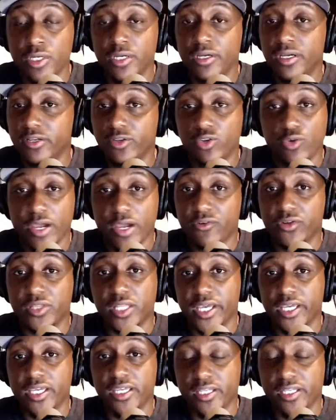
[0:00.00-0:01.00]
and do
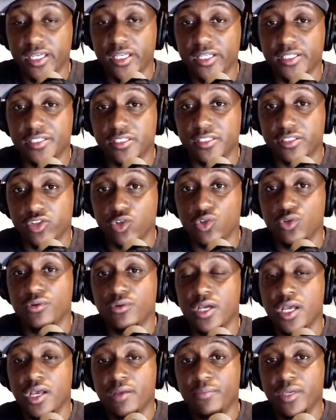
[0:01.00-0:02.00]
everything he needed to do
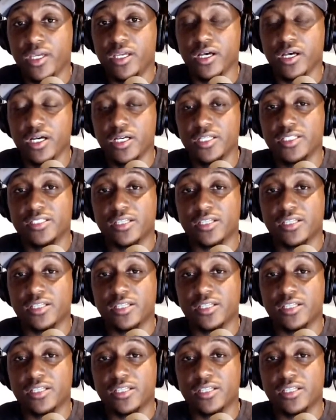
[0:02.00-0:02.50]
because